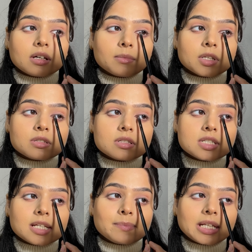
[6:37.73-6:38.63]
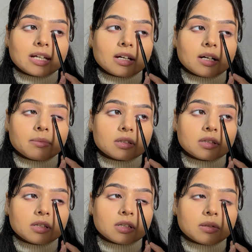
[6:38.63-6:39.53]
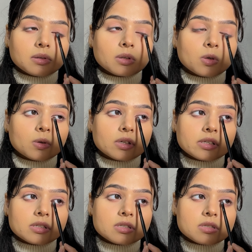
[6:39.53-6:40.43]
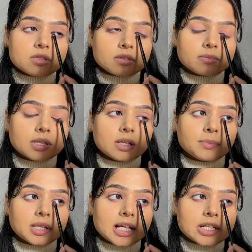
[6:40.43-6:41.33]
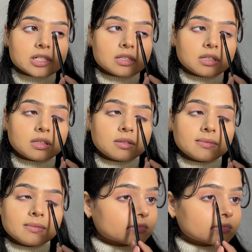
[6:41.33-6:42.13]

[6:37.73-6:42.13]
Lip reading: I'm also deepening up the inner corners of my upper lash line.